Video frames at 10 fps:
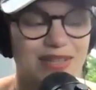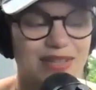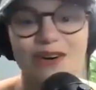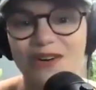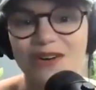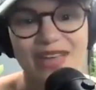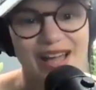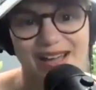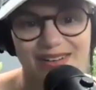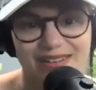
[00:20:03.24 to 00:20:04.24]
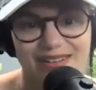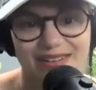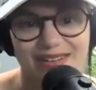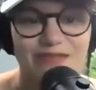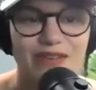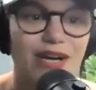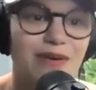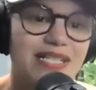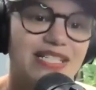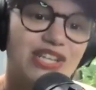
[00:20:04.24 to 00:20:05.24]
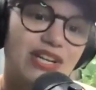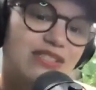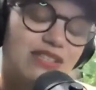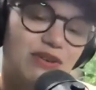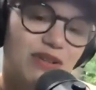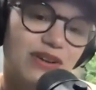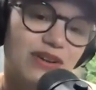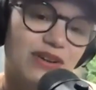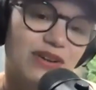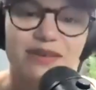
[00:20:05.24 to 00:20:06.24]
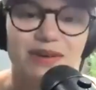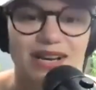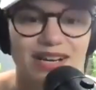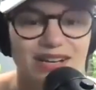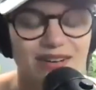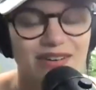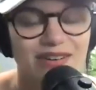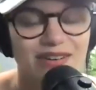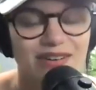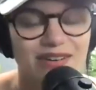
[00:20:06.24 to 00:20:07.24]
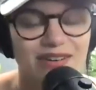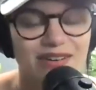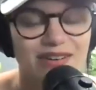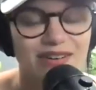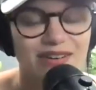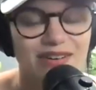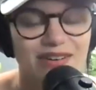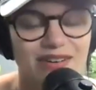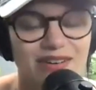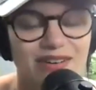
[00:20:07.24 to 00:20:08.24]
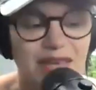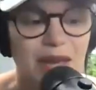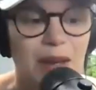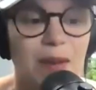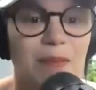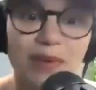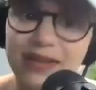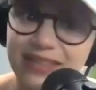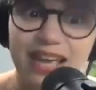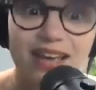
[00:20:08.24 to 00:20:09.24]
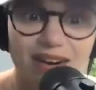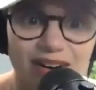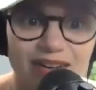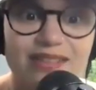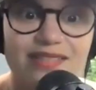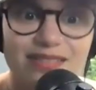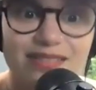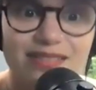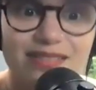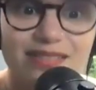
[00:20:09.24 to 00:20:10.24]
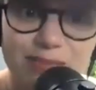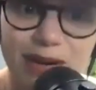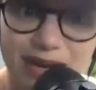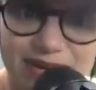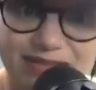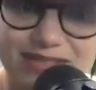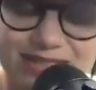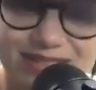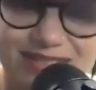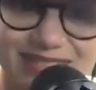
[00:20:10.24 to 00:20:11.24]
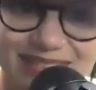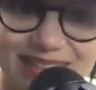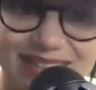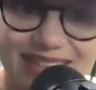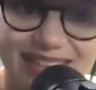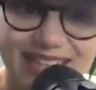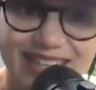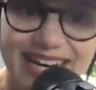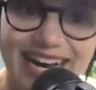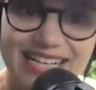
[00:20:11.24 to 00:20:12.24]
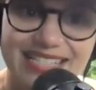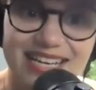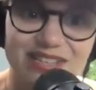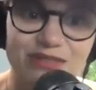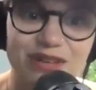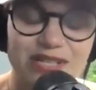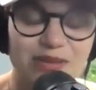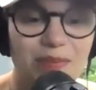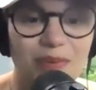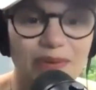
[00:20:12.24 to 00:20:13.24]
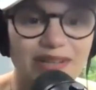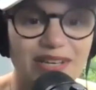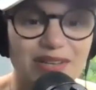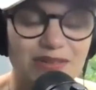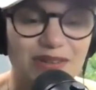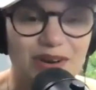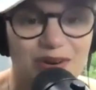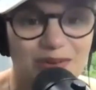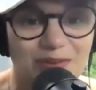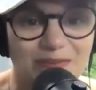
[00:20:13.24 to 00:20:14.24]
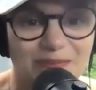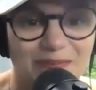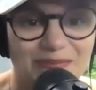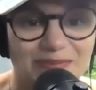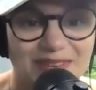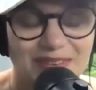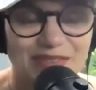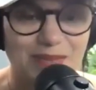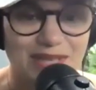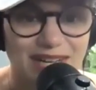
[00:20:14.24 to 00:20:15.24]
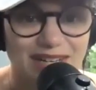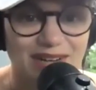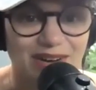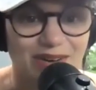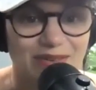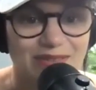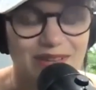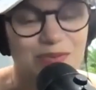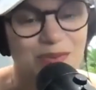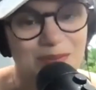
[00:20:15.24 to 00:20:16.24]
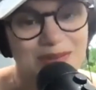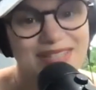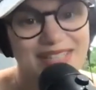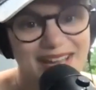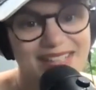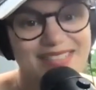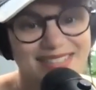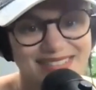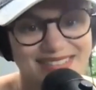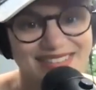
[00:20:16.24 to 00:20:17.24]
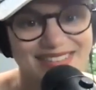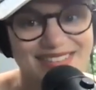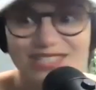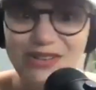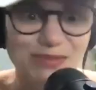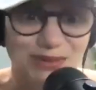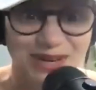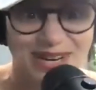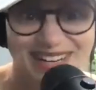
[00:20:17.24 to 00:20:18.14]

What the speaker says: all that very gentle and caring and all this other stuff. But they are the biggest players. It's like you get to a point that you know from the get-go that women like to chivalry